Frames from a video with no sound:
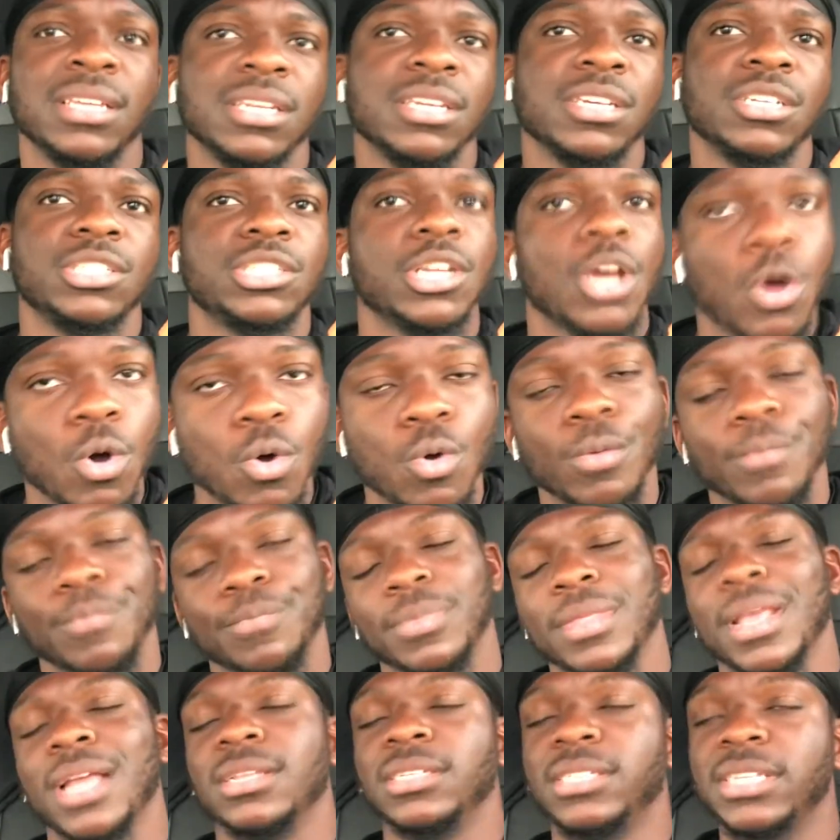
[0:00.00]
So
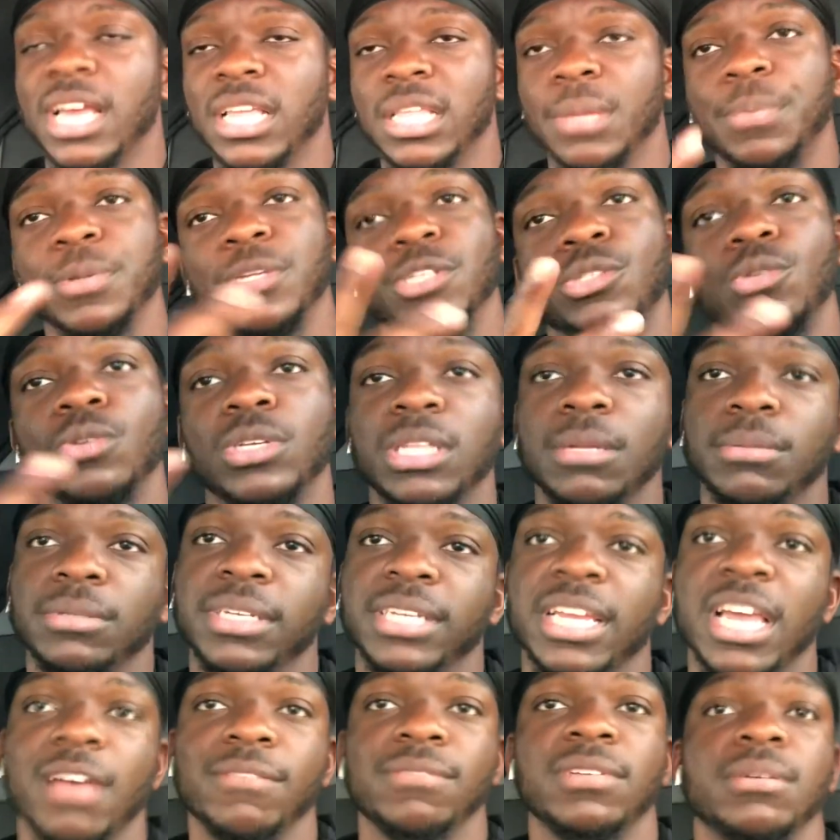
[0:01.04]
I decided to put the two clips
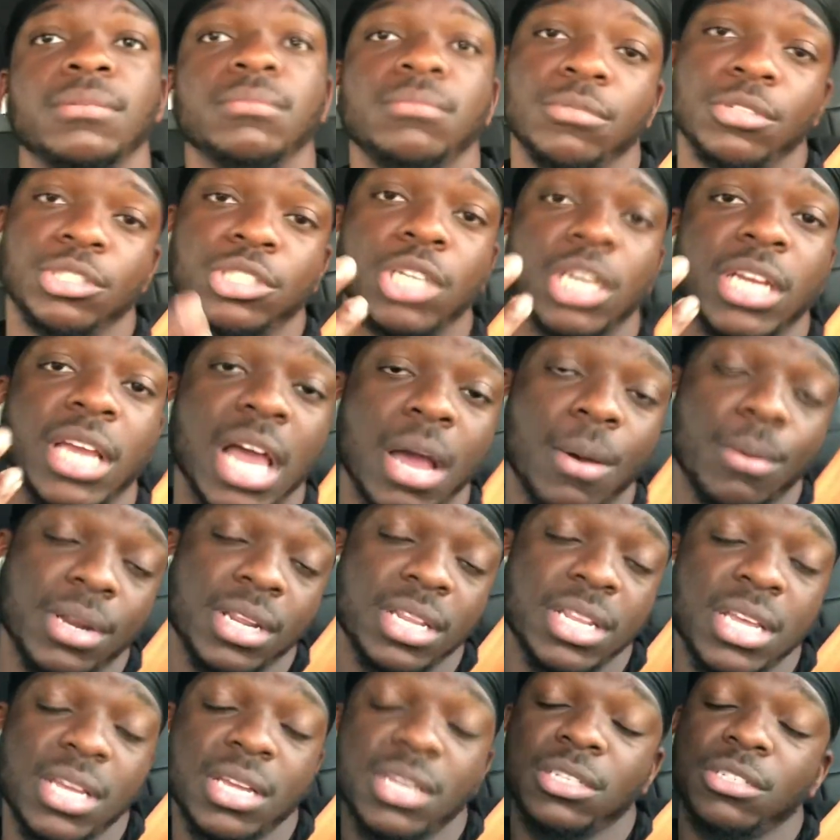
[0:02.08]
together and I'm gonna show y'all what it
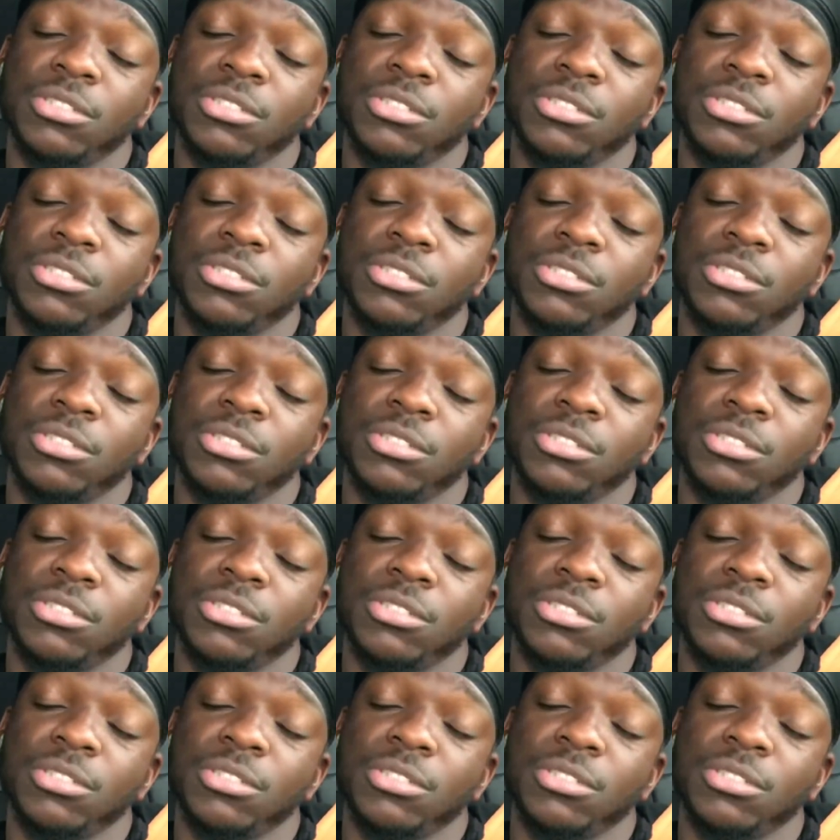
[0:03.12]
is.